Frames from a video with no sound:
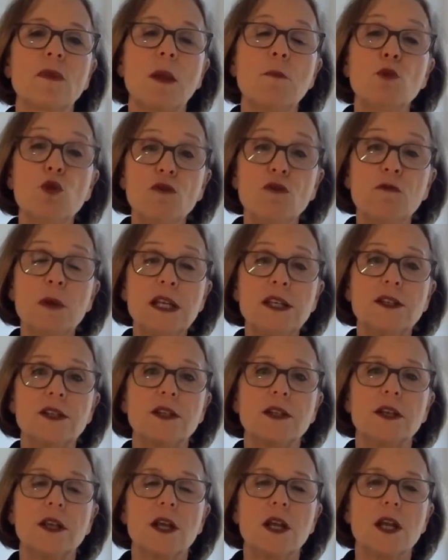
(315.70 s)

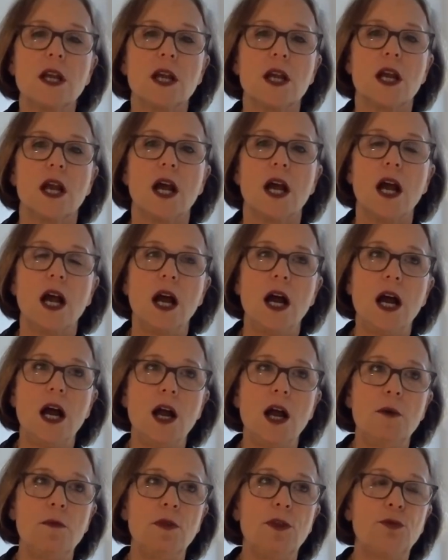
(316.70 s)
movement
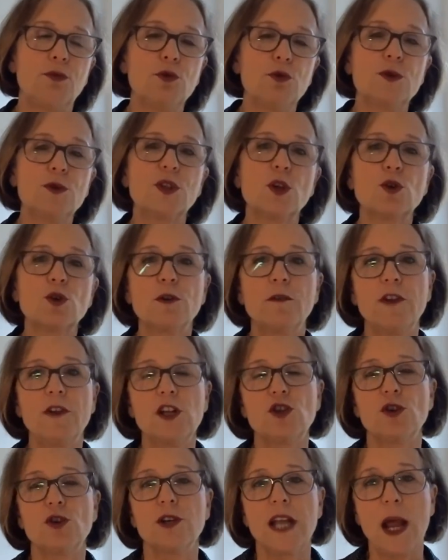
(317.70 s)
through Social
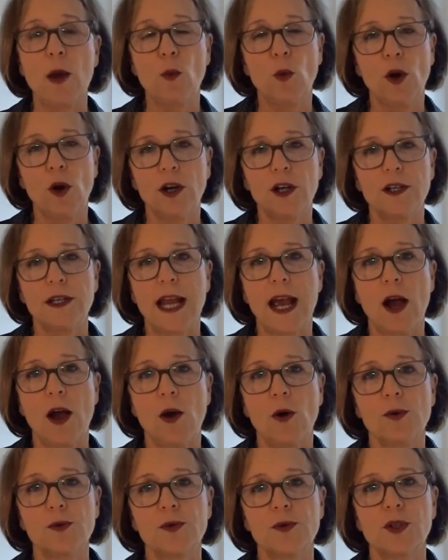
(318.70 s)
Venture Network,
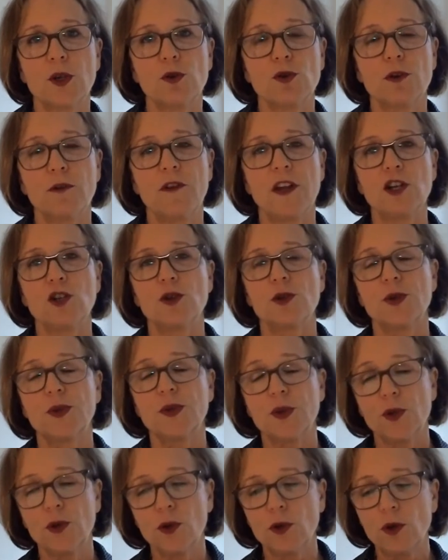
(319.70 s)
now Social Venture
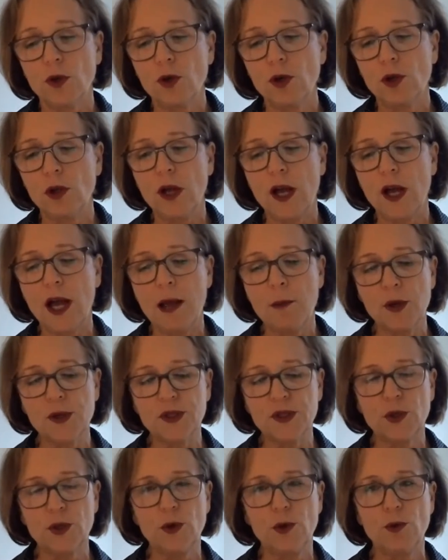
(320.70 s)
Circle. I'm
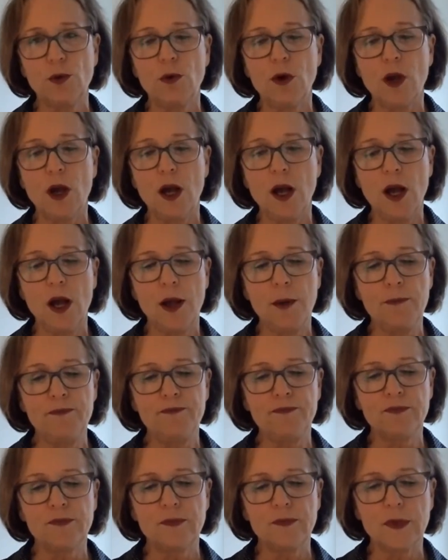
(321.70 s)
also
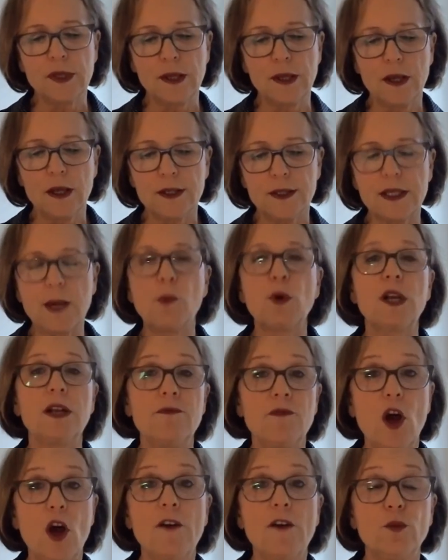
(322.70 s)
somewhat
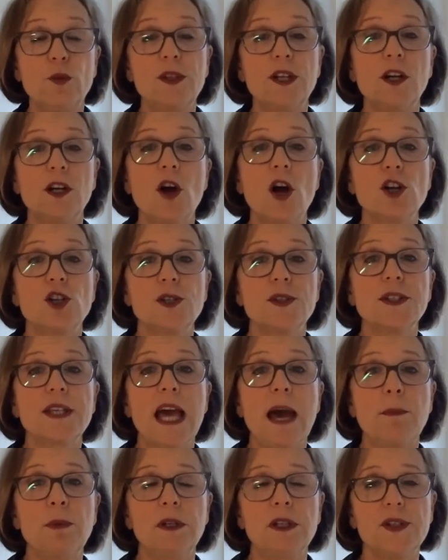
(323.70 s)
involved with the conscious
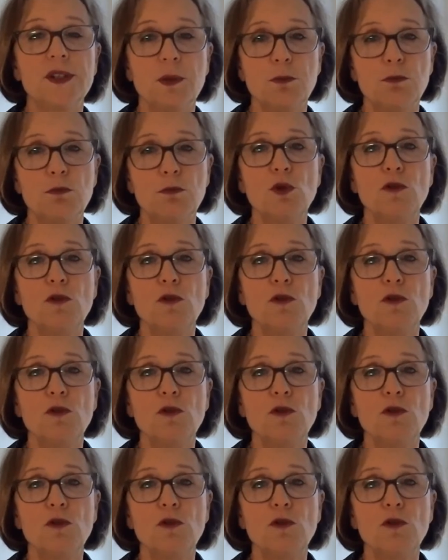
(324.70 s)
capitalism